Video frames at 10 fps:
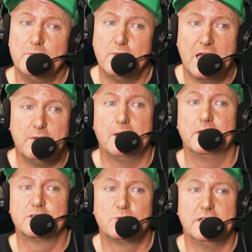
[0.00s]
We may be able
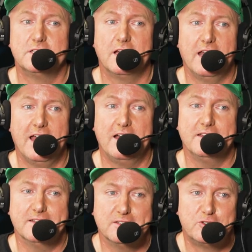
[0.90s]
to squeeze that out
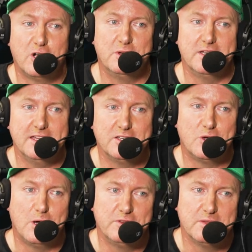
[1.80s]
and drop it in
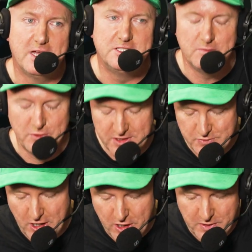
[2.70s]
time for the Magic Millions.
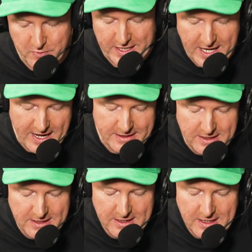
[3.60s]
We're hoping we can.
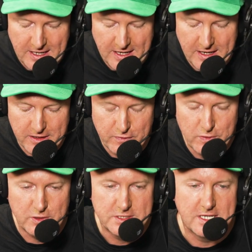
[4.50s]
Uh, and of
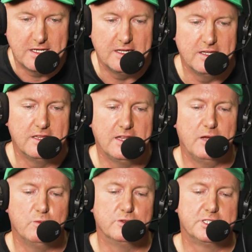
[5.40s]
course, uh,
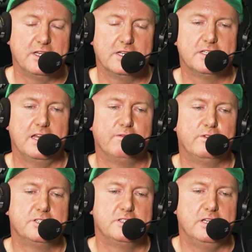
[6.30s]
that will see us out
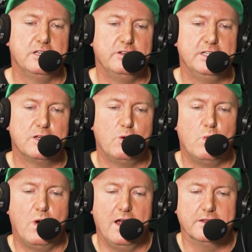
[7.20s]
for series
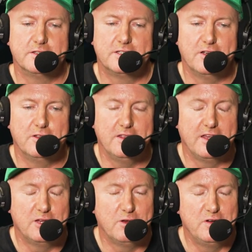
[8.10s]
one. So
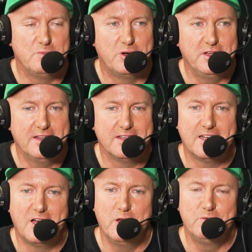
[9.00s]
thank you, everybody. And
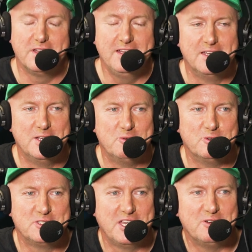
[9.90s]
hopefully,
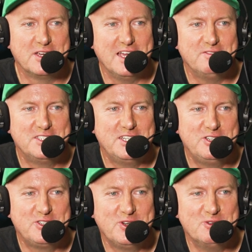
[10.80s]
we'll see you again for
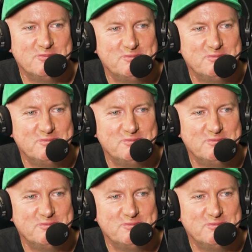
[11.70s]
series two.